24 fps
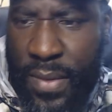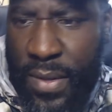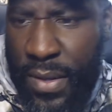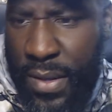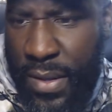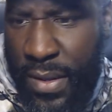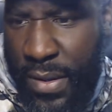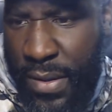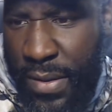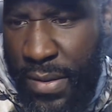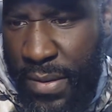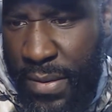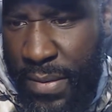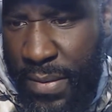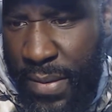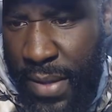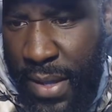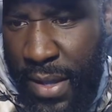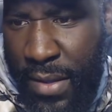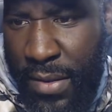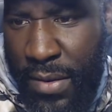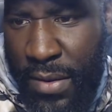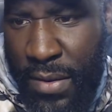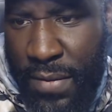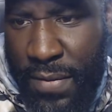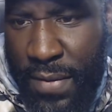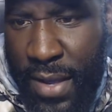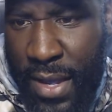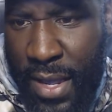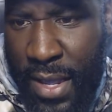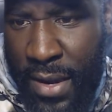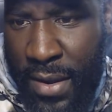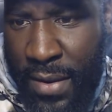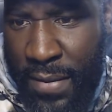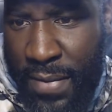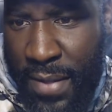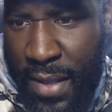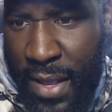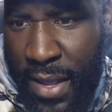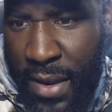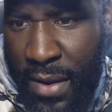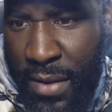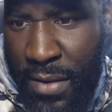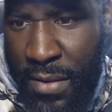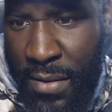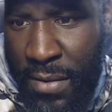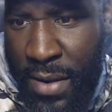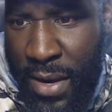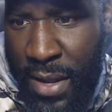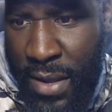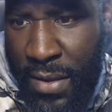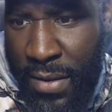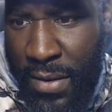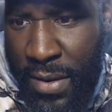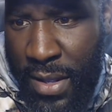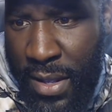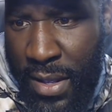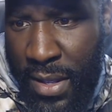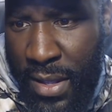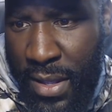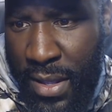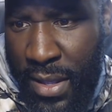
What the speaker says: Oh, I don't know if I got enough time to go in all that.